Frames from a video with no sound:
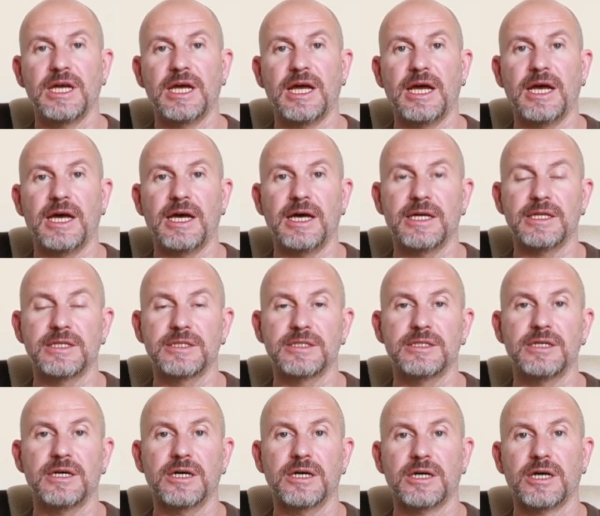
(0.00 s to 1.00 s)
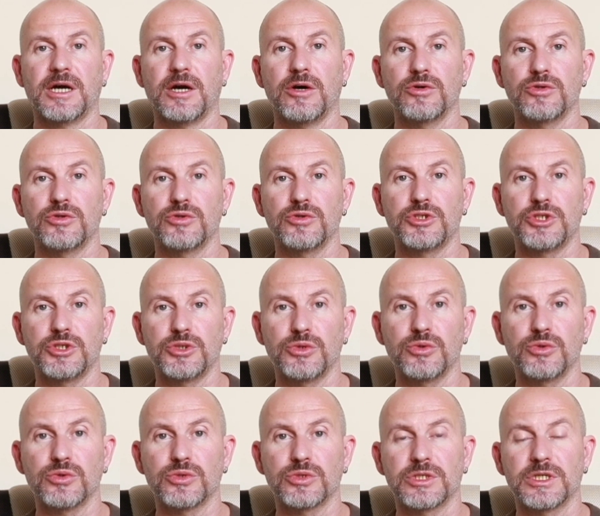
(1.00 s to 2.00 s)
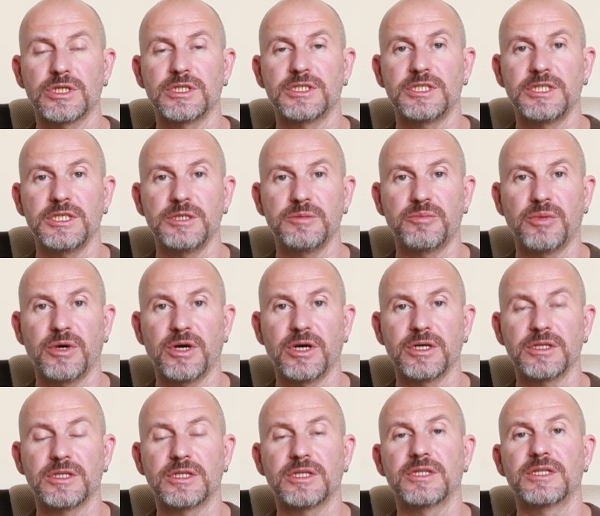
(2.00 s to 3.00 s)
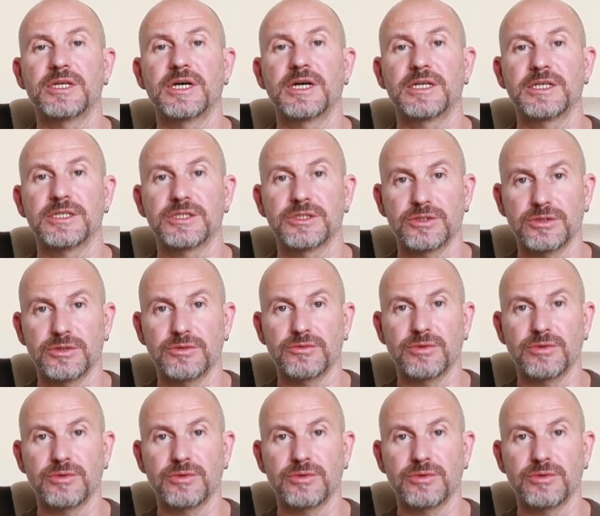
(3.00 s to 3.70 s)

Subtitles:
and how to choose a teapot that is